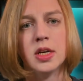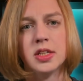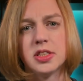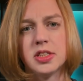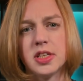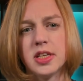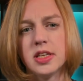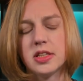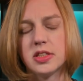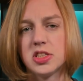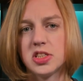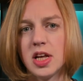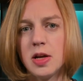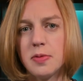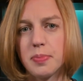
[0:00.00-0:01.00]
You see,
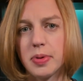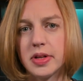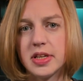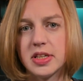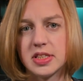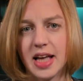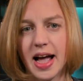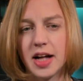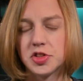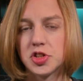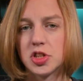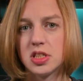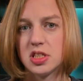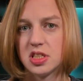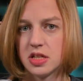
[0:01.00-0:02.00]
state police
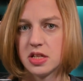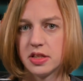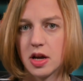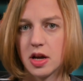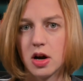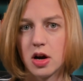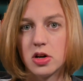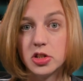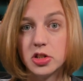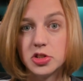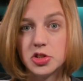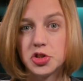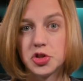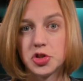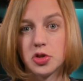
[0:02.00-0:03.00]
actually said that they are
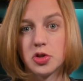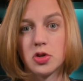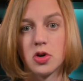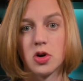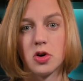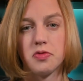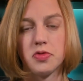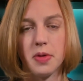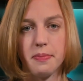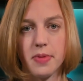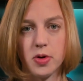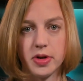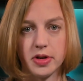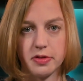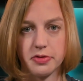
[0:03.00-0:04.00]
unsure of the
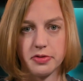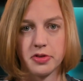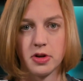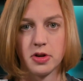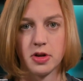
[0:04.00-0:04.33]
motive.